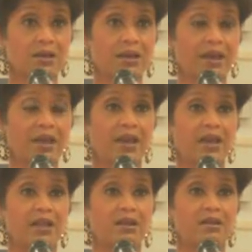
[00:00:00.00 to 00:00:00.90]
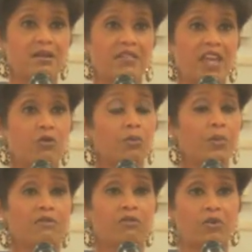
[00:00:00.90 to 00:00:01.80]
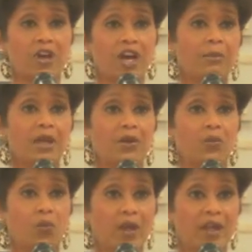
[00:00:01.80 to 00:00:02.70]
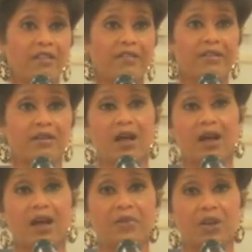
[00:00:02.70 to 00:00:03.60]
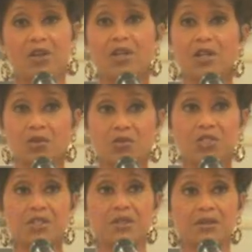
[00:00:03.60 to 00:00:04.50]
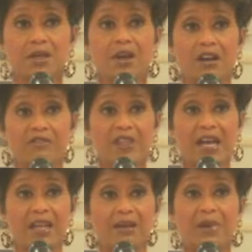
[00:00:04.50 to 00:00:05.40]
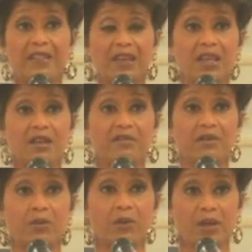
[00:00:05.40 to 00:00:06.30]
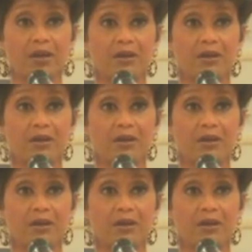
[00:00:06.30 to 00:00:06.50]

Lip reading: and they will be forthcoming with the conclusion of that by the end of the week.